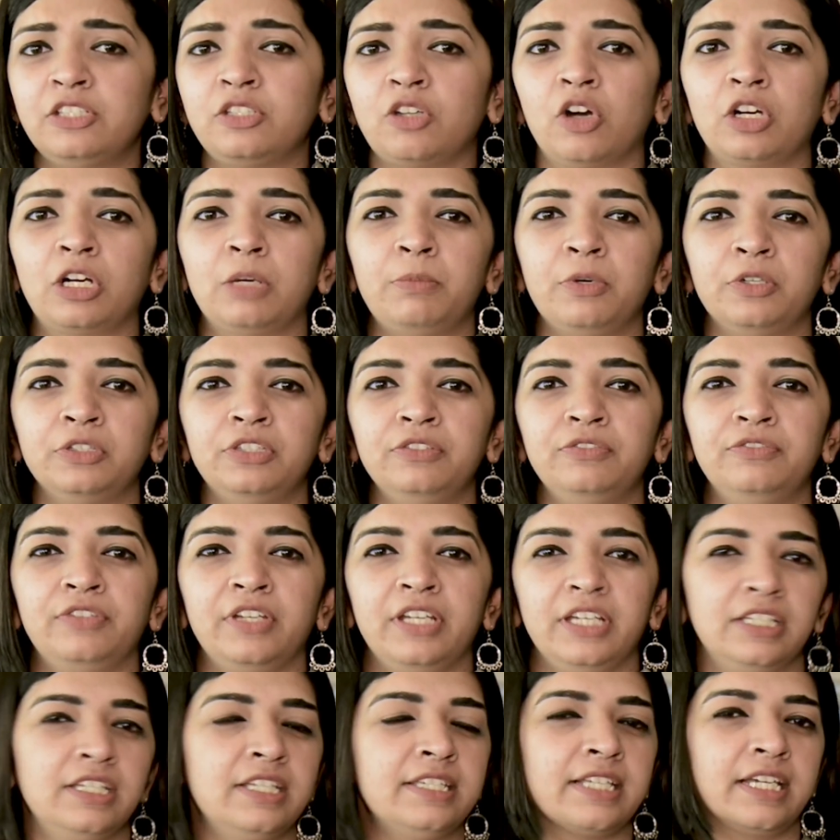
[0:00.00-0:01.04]
talk about the
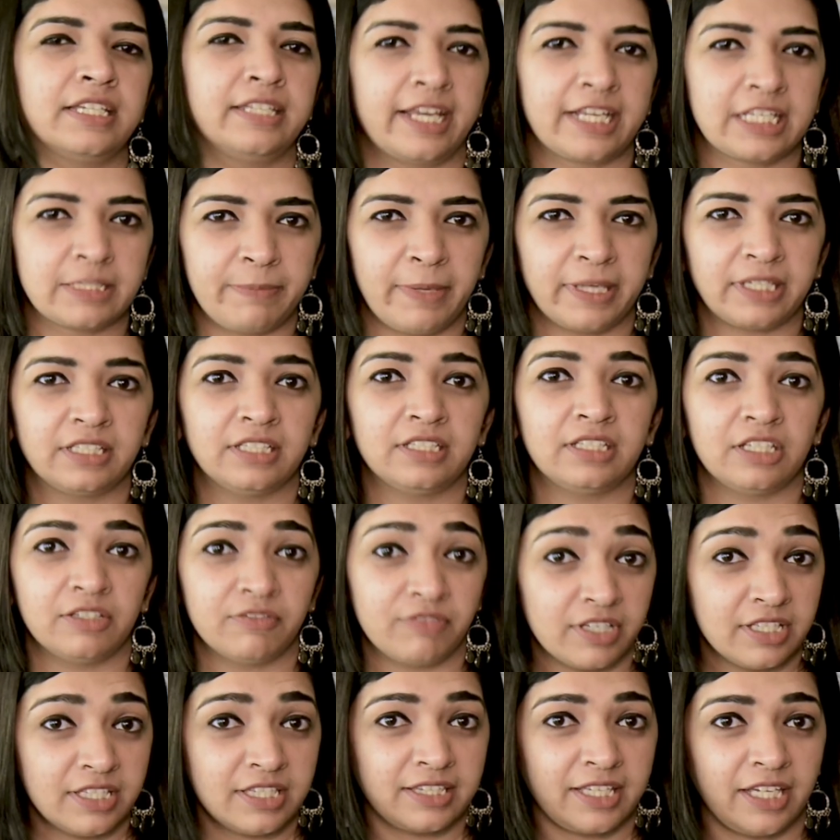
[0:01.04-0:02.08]
various unexpected
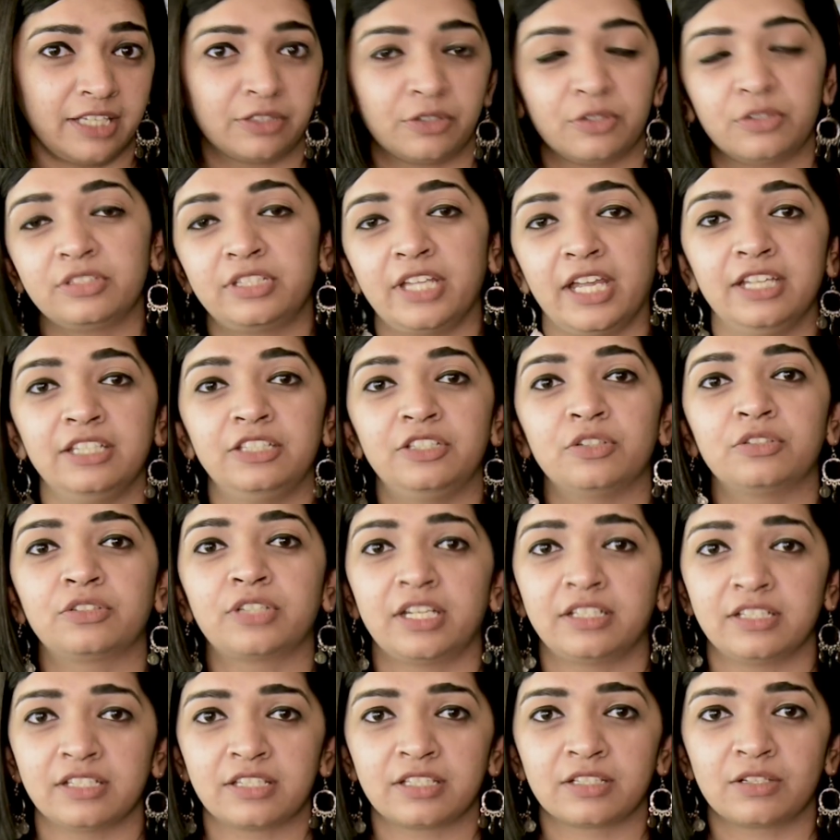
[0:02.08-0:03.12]
events that could dent your
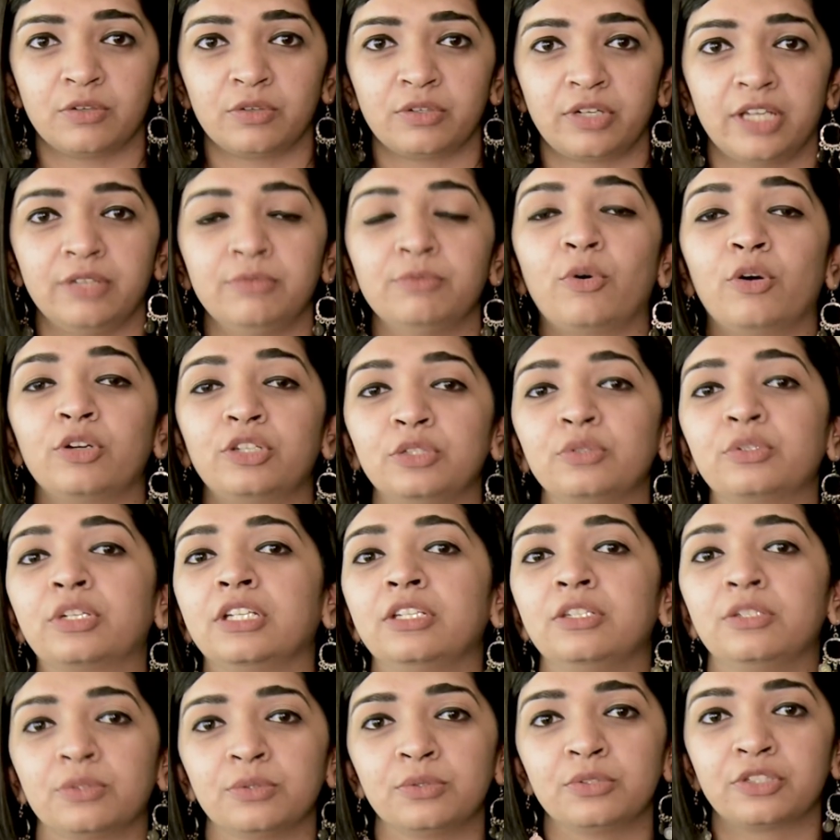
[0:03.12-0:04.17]
credit score and what you
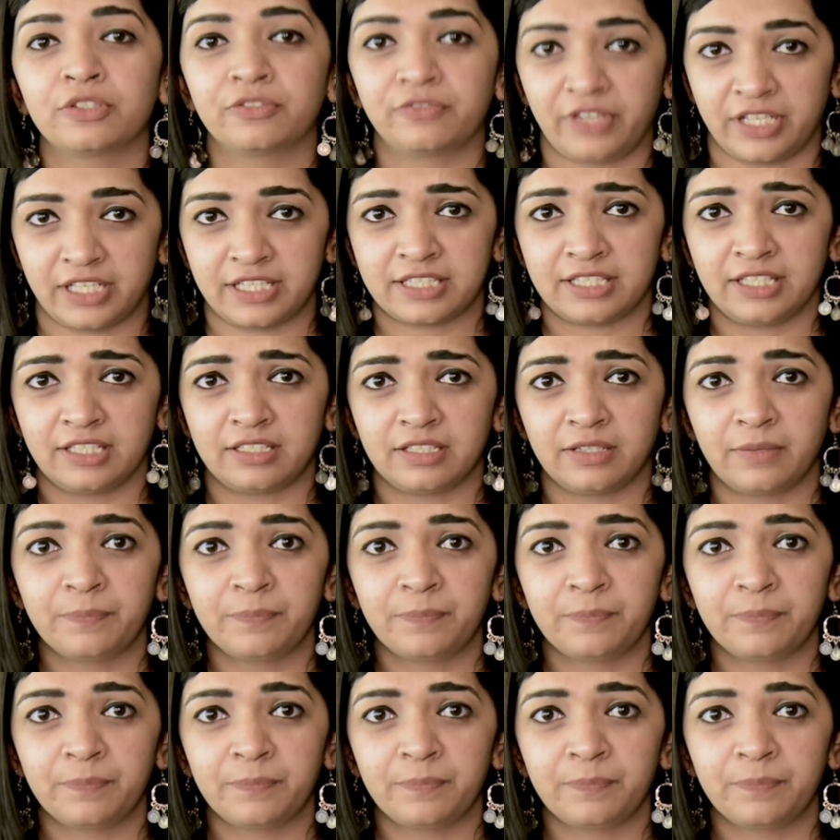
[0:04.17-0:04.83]
can do to fix it.